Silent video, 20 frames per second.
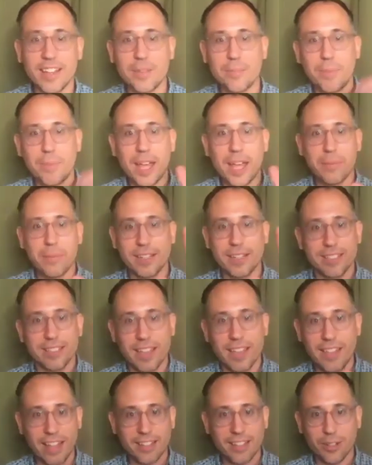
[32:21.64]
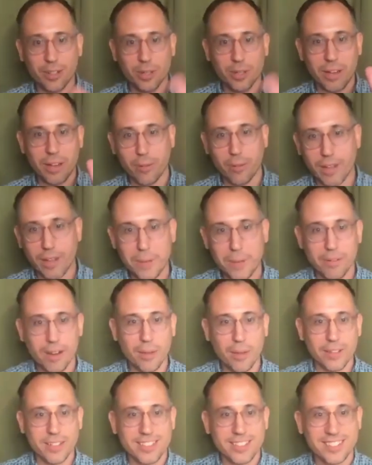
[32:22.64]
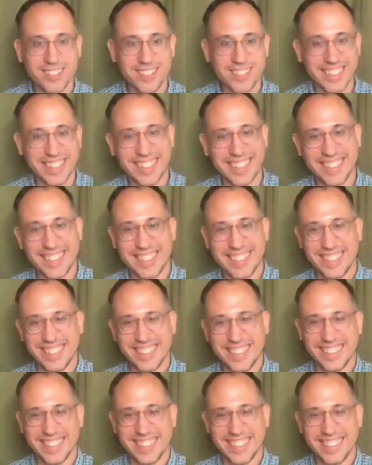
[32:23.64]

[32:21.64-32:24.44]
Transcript: pay me to say that to you, by the way, I promise.